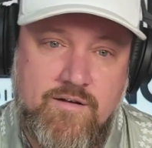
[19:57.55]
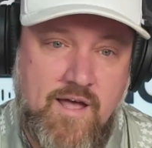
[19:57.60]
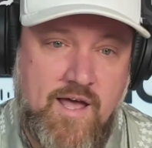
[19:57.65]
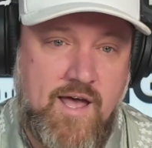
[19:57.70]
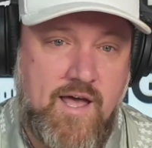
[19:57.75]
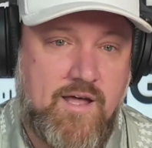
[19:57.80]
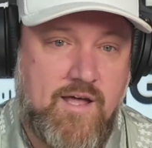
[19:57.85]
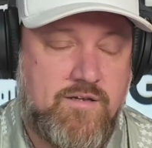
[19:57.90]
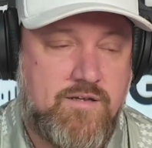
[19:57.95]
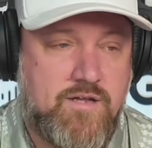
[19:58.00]

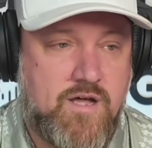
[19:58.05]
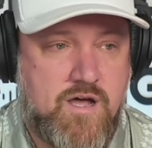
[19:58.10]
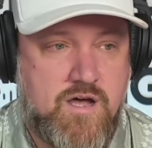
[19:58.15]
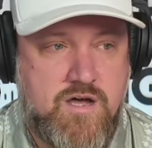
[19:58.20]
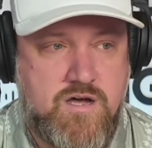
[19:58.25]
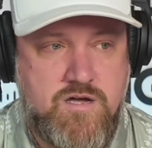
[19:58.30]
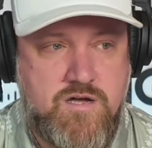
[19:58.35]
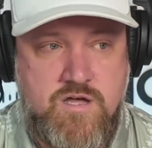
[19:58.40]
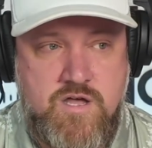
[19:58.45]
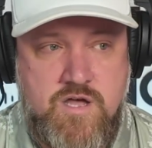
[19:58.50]
And
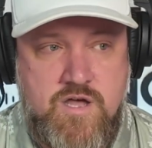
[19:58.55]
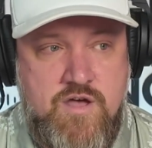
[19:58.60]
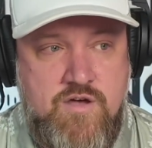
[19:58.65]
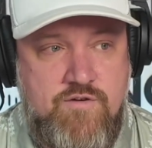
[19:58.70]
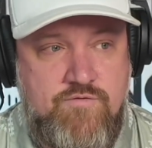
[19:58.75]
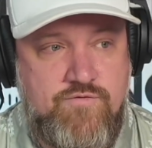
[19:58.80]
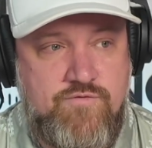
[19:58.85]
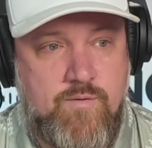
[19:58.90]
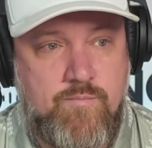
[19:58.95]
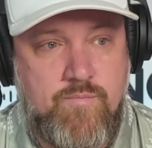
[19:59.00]

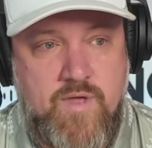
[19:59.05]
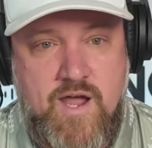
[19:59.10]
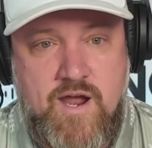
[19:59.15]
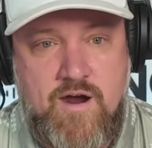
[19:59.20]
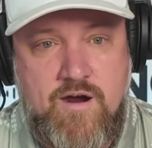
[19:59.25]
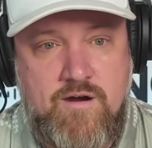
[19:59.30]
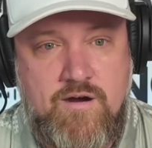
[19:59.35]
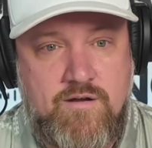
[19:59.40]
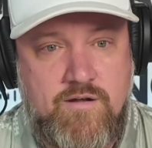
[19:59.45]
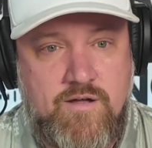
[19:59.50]
from
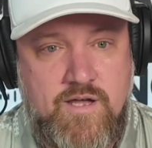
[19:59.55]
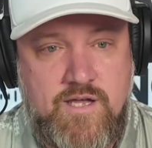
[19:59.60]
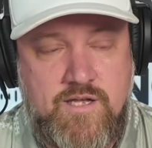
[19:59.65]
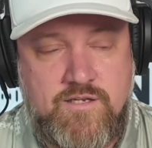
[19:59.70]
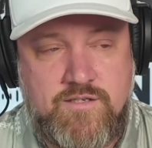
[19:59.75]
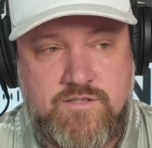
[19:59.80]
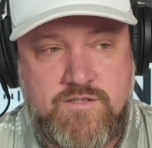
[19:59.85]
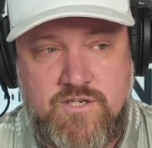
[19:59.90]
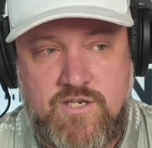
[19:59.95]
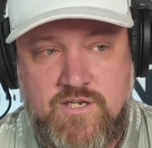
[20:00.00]
there,
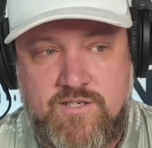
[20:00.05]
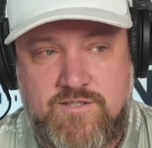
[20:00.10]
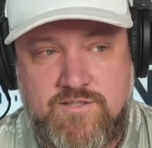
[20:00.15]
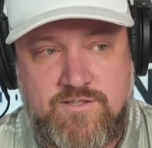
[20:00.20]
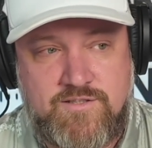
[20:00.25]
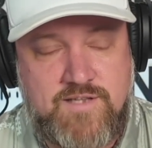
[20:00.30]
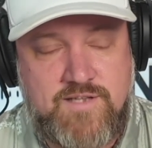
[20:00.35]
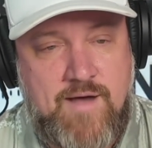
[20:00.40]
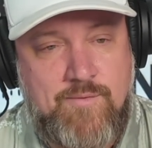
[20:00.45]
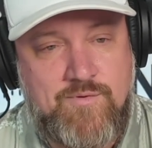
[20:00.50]

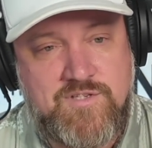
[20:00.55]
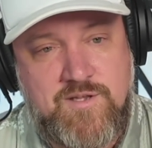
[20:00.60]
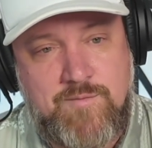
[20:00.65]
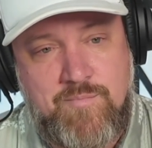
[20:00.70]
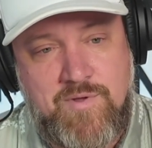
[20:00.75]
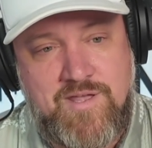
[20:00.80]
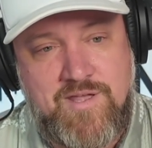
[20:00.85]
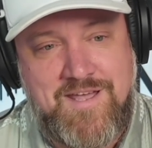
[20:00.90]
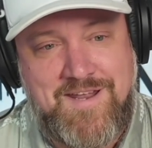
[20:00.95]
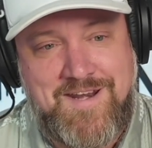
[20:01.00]
that was the
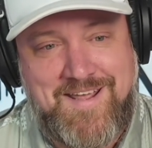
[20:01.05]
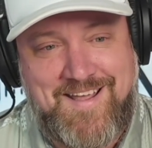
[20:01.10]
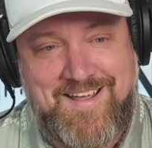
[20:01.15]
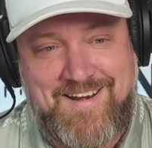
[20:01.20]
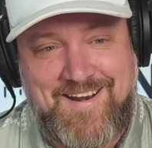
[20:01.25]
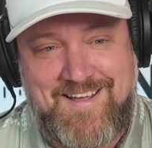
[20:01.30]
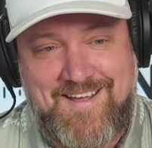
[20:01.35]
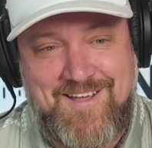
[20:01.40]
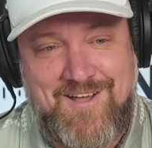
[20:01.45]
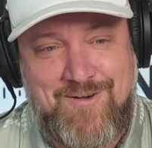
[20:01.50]
beginning,
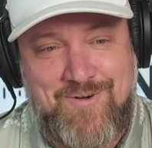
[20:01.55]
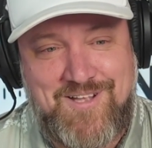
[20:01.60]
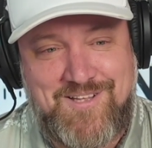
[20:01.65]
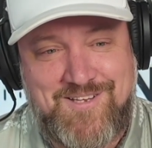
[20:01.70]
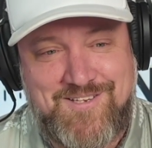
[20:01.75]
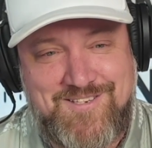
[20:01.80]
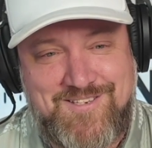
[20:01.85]
and I can't wait to